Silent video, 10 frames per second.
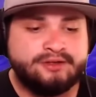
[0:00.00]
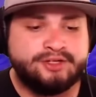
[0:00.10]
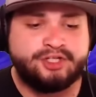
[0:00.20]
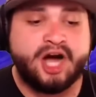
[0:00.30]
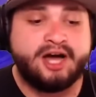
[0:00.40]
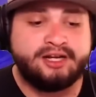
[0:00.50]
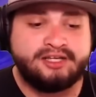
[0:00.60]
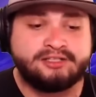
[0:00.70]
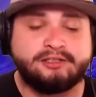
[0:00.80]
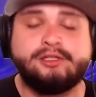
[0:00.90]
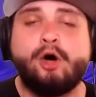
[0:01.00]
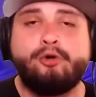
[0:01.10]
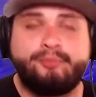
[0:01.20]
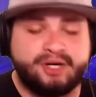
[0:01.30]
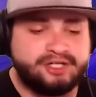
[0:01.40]
John is the
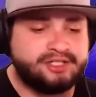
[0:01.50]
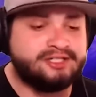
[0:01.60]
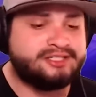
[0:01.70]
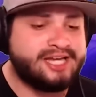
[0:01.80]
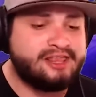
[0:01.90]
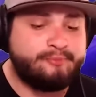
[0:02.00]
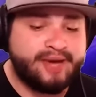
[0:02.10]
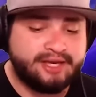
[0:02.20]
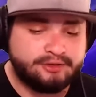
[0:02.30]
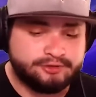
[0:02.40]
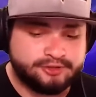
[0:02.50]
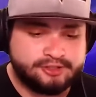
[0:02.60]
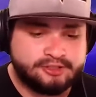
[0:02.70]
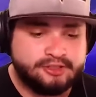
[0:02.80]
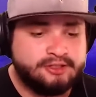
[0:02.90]
lone person to say the
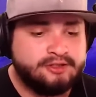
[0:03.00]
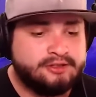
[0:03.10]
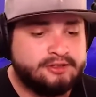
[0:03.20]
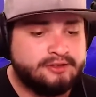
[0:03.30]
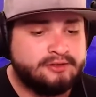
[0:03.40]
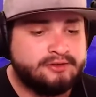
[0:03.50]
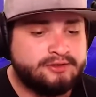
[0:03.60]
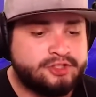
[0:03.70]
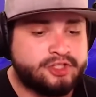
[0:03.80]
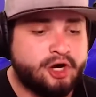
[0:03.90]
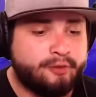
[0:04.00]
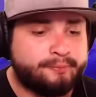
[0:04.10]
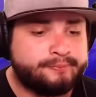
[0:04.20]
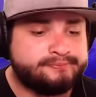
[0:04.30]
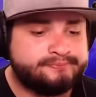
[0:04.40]
Bengals. So,
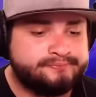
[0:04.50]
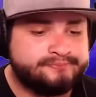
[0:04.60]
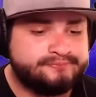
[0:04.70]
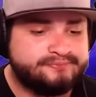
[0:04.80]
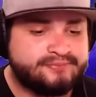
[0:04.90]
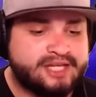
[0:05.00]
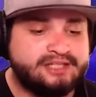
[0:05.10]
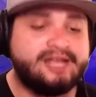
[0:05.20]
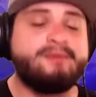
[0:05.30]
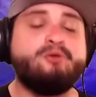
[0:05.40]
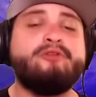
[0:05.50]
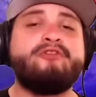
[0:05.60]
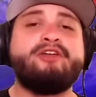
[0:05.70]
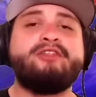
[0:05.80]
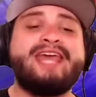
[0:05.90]
let me
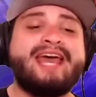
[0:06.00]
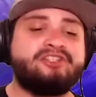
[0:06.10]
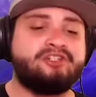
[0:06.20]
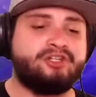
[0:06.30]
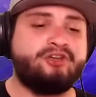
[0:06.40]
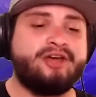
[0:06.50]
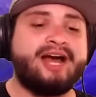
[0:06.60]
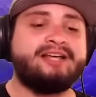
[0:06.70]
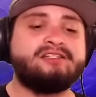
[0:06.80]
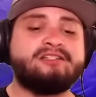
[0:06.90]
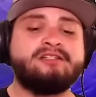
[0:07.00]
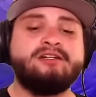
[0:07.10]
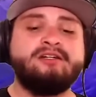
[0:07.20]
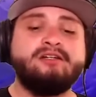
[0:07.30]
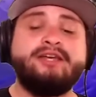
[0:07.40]
reveal the answer to you guys.
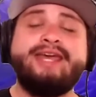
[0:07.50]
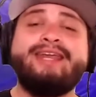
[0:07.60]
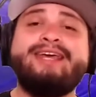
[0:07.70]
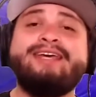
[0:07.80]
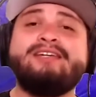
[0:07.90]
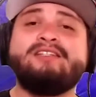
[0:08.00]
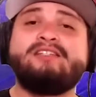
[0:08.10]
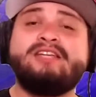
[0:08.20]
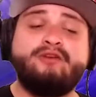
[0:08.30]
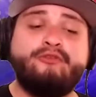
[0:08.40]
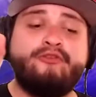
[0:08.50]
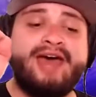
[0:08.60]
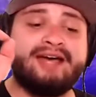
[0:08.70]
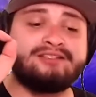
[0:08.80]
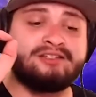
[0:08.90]
It is,
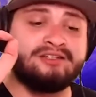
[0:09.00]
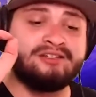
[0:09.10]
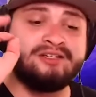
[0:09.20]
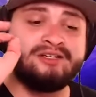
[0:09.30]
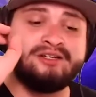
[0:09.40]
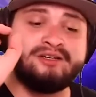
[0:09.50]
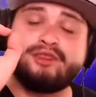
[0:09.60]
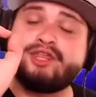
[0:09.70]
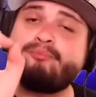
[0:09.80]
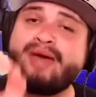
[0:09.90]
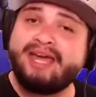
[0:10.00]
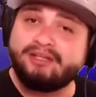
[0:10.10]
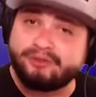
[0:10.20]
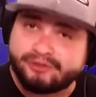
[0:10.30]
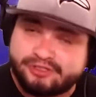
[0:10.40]
fact, the
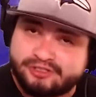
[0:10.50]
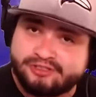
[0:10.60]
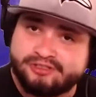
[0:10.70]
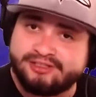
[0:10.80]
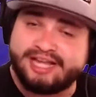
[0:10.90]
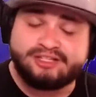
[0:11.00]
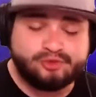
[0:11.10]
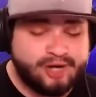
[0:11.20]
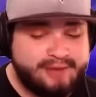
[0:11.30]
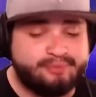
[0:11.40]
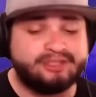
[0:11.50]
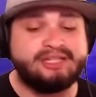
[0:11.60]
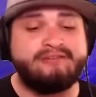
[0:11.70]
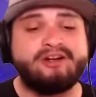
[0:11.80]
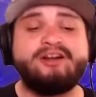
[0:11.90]
Bengals. That's right.
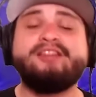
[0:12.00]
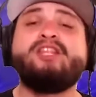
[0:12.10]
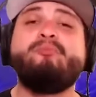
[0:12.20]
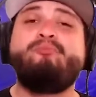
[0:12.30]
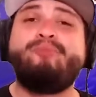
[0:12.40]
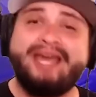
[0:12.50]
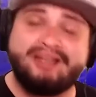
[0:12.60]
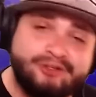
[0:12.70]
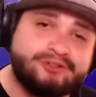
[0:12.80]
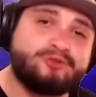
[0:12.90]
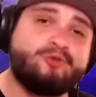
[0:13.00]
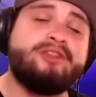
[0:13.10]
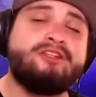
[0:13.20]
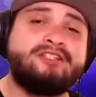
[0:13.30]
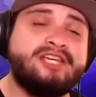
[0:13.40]
Believe it or not, the Bengals were
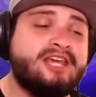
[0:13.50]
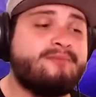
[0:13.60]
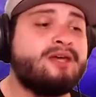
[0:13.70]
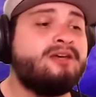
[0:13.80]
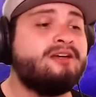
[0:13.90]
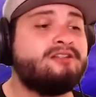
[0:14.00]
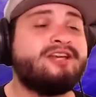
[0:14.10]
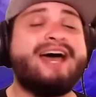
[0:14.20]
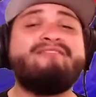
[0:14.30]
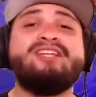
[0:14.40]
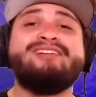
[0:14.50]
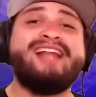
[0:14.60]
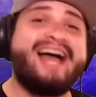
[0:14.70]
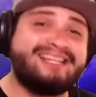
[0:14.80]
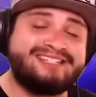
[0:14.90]
the team to have the
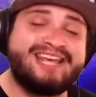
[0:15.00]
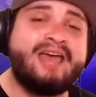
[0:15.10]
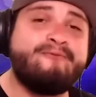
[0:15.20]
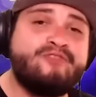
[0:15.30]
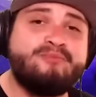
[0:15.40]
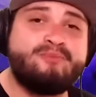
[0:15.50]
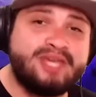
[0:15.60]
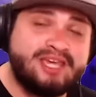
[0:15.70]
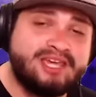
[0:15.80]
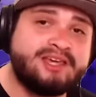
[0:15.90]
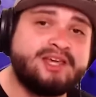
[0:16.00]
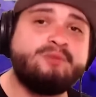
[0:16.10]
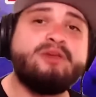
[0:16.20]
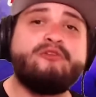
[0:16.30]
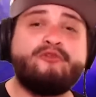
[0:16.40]
last MVP
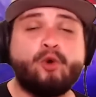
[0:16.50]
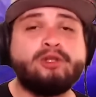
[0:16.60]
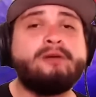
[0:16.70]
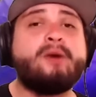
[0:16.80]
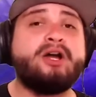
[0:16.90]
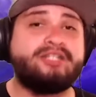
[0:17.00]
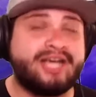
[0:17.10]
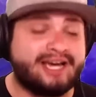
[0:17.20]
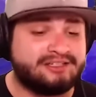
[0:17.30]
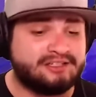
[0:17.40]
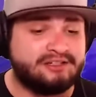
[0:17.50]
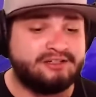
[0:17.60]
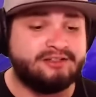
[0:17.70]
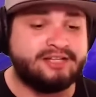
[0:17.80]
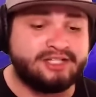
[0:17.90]
before Lamar Jackson.
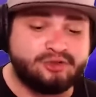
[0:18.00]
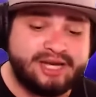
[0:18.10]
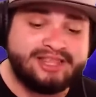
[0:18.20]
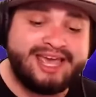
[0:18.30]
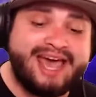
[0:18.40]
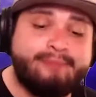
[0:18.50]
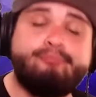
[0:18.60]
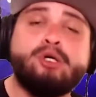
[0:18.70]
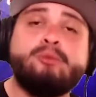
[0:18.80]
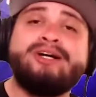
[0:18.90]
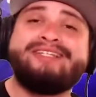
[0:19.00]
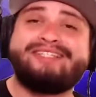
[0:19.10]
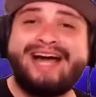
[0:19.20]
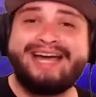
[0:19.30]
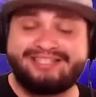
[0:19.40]
That's right. They had Boomer
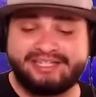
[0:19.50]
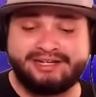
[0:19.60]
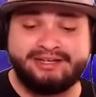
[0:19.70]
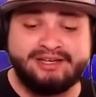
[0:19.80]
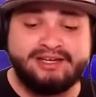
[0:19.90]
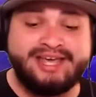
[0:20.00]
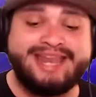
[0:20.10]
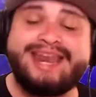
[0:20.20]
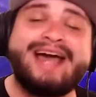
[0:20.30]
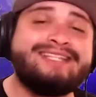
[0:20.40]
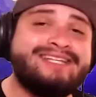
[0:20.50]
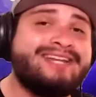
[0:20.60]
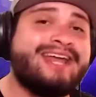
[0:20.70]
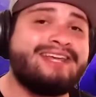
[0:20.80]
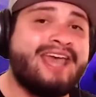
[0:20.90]
Esiason in
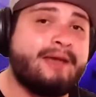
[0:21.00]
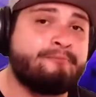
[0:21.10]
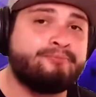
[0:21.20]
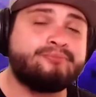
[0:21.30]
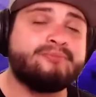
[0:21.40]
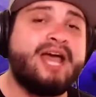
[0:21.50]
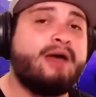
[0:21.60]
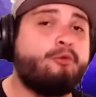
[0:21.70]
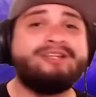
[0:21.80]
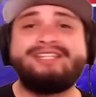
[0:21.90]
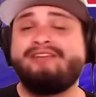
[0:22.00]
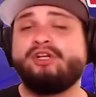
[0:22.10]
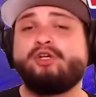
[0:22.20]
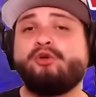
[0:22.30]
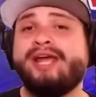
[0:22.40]
1988. And what's
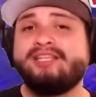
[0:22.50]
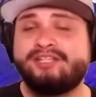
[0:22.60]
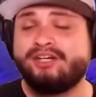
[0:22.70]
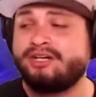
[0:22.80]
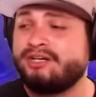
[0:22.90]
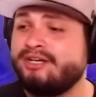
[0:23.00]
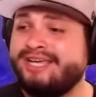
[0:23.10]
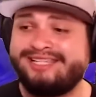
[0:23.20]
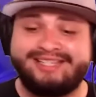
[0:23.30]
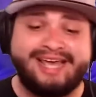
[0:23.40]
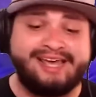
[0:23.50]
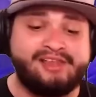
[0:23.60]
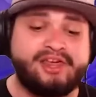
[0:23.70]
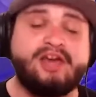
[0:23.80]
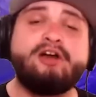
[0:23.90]
even crazier is
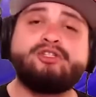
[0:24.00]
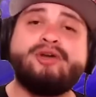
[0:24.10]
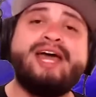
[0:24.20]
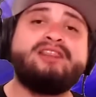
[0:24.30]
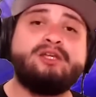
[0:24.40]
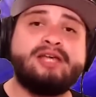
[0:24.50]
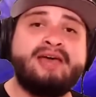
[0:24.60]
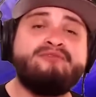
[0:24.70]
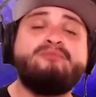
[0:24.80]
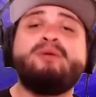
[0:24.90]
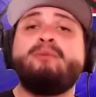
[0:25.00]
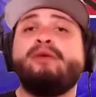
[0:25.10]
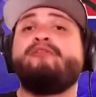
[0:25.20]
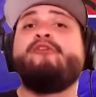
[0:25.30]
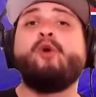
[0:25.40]
that they also had the MVP
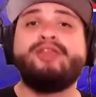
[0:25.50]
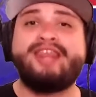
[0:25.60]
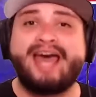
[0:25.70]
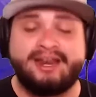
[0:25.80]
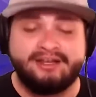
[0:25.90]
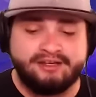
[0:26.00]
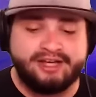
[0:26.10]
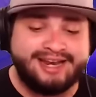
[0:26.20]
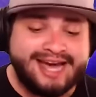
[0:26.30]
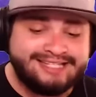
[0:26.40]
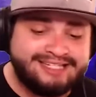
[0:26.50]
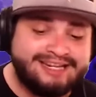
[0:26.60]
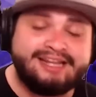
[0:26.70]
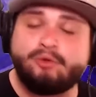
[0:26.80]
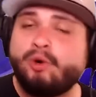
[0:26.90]
before that in
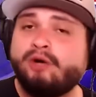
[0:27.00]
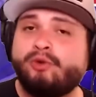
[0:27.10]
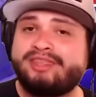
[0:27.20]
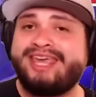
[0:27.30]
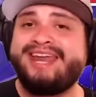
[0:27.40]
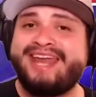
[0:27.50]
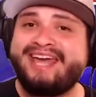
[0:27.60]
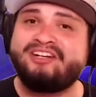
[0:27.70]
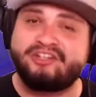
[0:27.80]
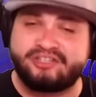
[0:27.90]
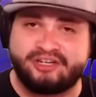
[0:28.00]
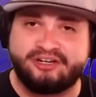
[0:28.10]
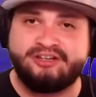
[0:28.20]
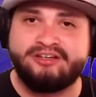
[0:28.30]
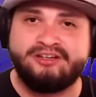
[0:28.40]
1981 with Ken Anderson,
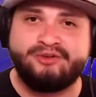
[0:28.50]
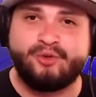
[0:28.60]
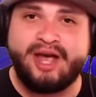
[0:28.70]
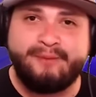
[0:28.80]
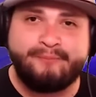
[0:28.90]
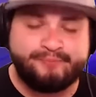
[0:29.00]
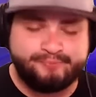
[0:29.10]
right?